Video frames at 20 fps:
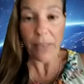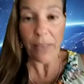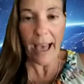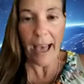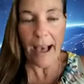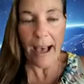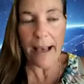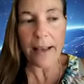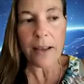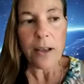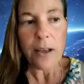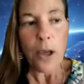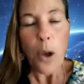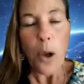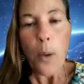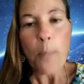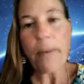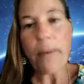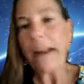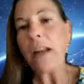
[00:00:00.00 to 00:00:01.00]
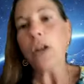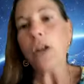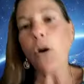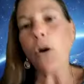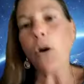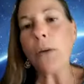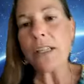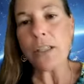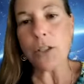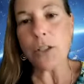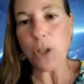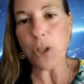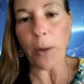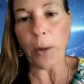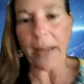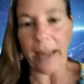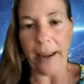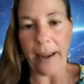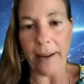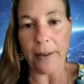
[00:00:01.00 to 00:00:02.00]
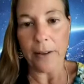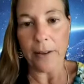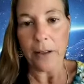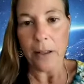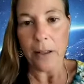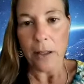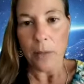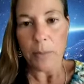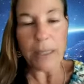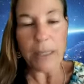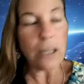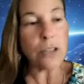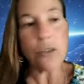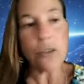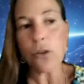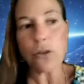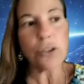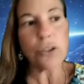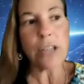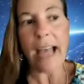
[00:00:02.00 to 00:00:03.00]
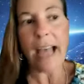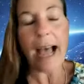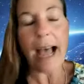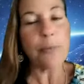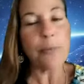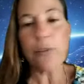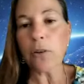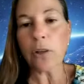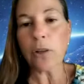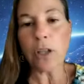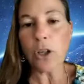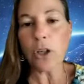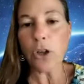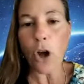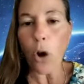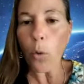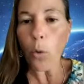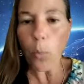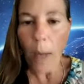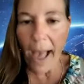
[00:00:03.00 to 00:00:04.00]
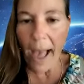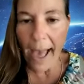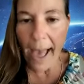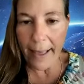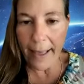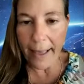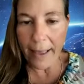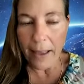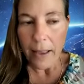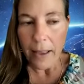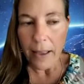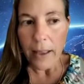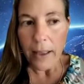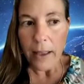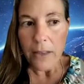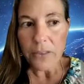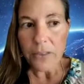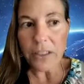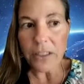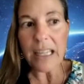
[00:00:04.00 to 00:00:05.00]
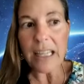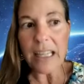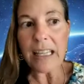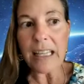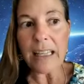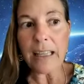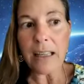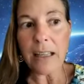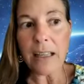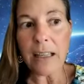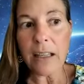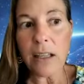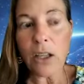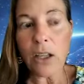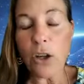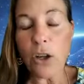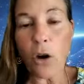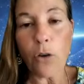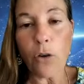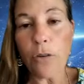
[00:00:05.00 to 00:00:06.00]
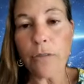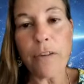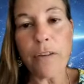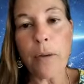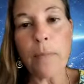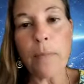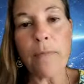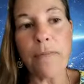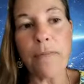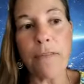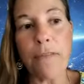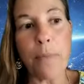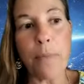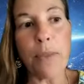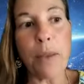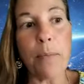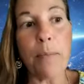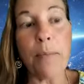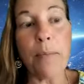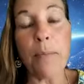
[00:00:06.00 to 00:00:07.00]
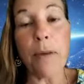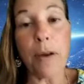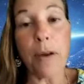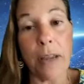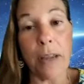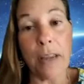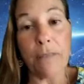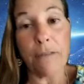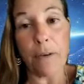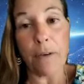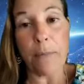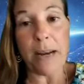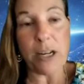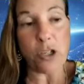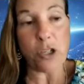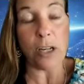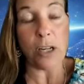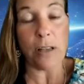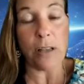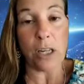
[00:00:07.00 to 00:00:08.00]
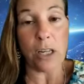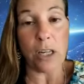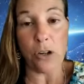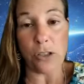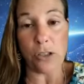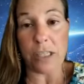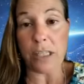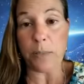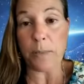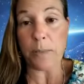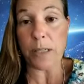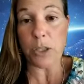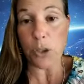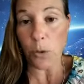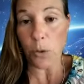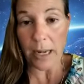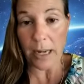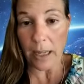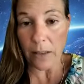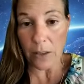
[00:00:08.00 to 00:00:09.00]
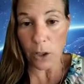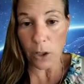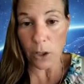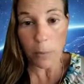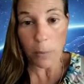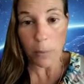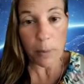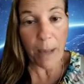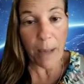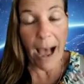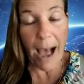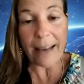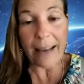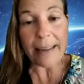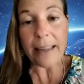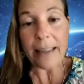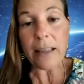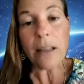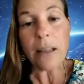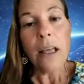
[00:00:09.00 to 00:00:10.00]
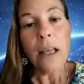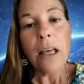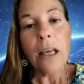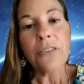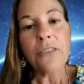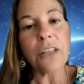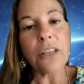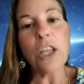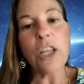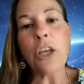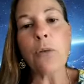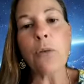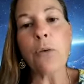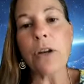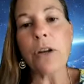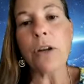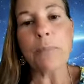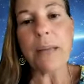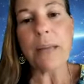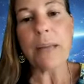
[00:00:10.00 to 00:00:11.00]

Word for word: that, but mm-hmm. I know he's doing it because yep. there's absolutely no way that he, you know, from from the uh, information and the years he's been doing in the human body that he would